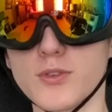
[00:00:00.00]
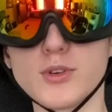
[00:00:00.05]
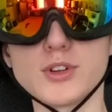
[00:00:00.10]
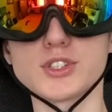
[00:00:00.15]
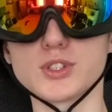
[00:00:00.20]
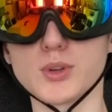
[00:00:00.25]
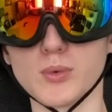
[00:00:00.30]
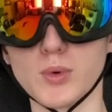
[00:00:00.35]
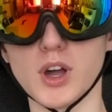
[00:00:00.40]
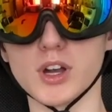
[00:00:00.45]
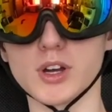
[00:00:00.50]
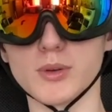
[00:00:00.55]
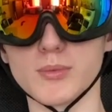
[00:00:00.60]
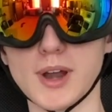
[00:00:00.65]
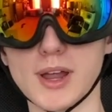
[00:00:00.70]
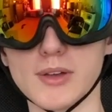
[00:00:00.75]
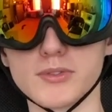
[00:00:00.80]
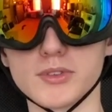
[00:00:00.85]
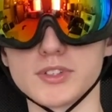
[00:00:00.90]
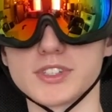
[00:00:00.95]
forced to walk
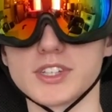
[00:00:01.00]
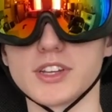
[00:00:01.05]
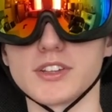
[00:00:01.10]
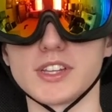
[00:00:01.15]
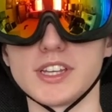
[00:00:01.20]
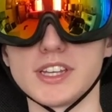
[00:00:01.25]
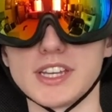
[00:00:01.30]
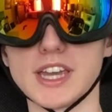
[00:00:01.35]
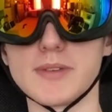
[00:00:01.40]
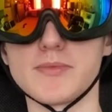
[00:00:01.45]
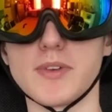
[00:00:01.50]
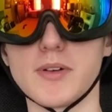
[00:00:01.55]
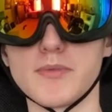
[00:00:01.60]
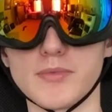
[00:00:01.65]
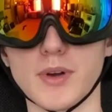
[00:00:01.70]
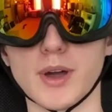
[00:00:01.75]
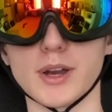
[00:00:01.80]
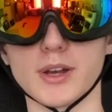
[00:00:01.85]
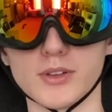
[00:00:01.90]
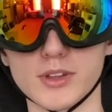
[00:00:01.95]
around until he gave
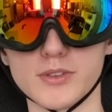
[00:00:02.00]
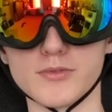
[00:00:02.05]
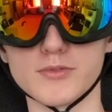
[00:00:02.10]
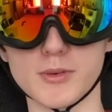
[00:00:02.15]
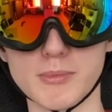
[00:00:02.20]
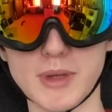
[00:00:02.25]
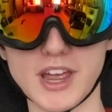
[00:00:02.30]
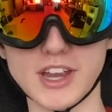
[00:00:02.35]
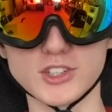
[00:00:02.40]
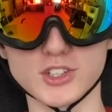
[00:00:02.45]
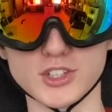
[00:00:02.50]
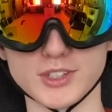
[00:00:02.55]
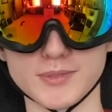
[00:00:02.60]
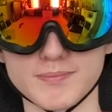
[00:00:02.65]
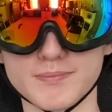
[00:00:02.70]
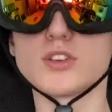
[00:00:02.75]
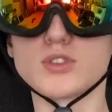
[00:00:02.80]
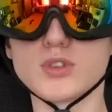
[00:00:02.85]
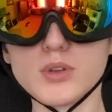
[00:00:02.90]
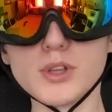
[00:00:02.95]
up vital information.
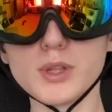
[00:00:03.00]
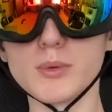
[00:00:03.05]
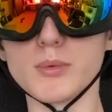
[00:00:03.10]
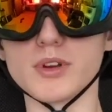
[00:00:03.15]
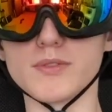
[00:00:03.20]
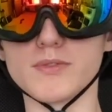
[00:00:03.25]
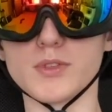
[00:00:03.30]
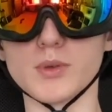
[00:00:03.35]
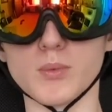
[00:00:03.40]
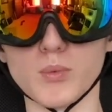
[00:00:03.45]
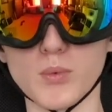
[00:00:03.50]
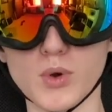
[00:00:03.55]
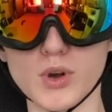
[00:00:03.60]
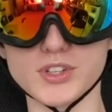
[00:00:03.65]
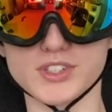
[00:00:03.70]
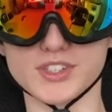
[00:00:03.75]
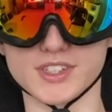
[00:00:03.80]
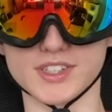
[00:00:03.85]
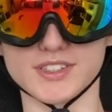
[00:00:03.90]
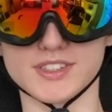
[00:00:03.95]
Truly one of the
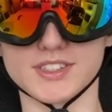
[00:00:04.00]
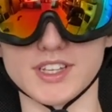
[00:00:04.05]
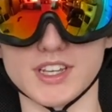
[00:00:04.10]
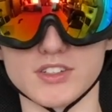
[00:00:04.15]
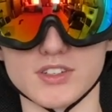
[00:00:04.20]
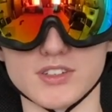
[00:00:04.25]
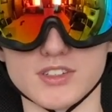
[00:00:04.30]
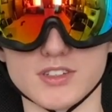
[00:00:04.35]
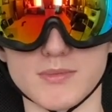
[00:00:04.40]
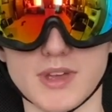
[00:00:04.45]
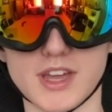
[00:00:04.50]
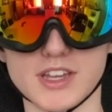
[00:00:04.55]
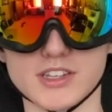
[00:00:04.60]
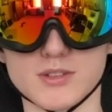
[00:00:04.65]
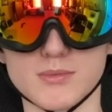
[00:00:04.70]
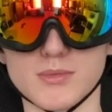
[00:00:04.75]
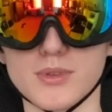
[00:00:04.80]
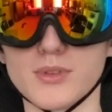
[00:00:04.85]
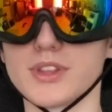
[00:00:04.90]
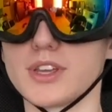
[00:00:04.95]
worst sensations
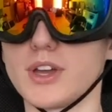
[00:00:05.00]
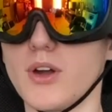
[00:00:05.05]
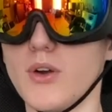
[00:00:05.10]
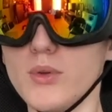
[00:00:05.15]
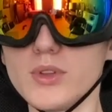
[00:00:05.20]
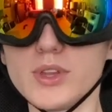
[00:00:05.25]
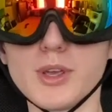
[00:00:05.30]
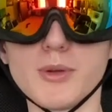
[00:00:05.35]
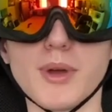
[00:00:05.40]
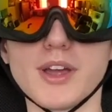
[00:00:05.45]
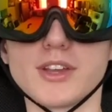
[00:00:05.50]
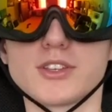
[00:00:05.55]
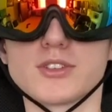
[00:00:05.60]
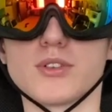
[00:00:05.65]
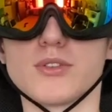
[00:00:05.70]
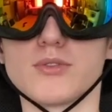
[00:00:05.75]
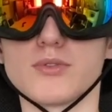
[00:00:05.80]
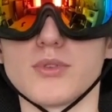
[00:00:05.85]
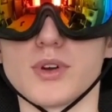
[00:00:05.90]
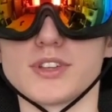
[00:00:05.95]
imaginable, the only way
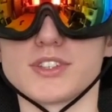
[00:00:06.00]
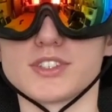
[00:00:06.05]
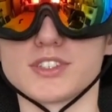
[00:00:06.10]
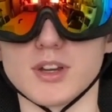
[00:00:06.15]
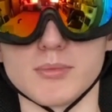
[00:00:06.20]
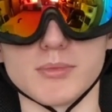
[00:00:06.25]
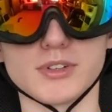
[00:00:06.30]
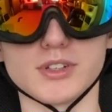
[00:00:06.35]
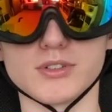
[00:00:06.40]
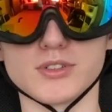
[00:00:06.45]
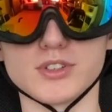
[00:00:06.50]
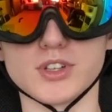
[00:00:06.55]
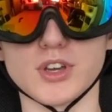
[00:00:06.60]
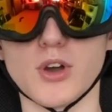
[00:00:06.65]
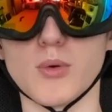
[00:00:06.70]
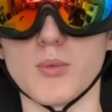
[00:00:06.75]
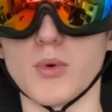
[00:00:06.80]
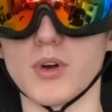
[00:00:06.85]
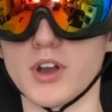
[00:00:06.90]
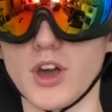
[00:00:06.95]
to avoid stubbing your
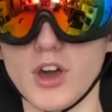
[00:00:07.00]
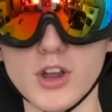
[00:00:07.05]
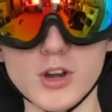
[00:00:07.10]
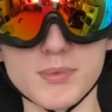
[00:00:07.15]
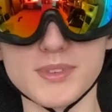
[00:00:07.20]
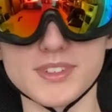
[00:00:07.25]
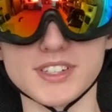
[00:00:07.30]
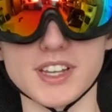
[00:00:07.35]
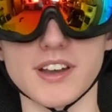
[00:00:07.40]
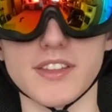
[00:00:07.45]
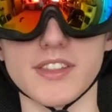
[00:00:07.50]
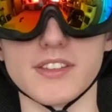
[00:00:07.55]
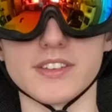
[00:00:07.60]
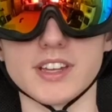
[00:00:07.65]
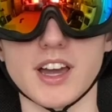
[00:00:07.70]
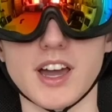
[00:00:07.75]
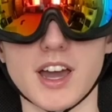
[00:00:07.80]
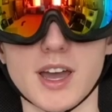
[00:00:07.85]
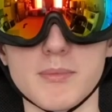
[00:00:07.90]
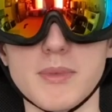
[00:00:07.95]
toe 100% of the
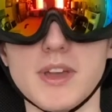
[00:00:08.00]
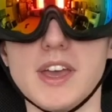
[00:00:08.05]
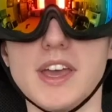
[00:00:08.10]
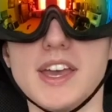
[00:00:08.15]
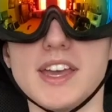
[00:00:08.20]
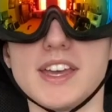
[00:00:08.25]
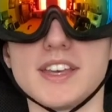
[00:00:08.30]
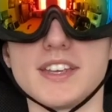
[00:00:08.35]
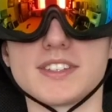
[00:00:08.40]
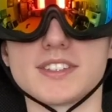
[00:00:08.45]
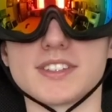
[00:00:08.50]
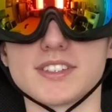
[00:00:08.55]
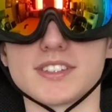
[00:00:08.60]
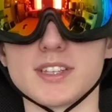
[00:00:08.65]
time is to